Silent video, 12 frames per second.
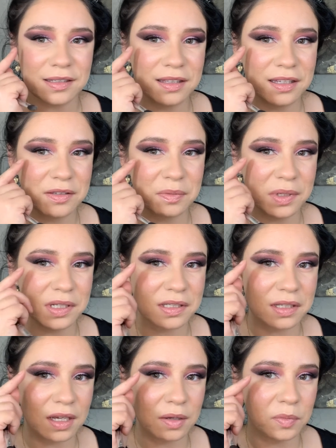This one is
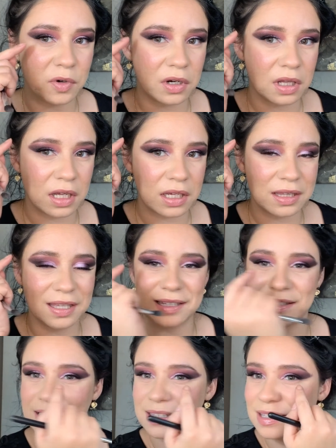like more like this,
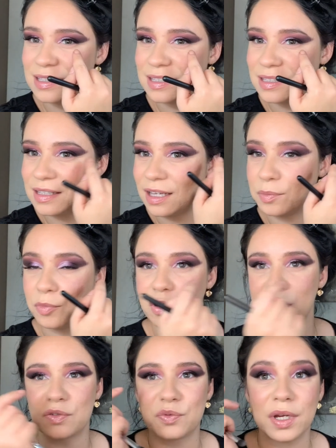and this is like more
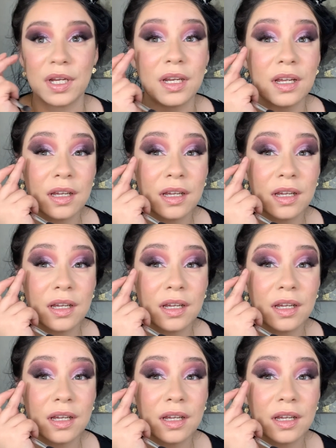straight.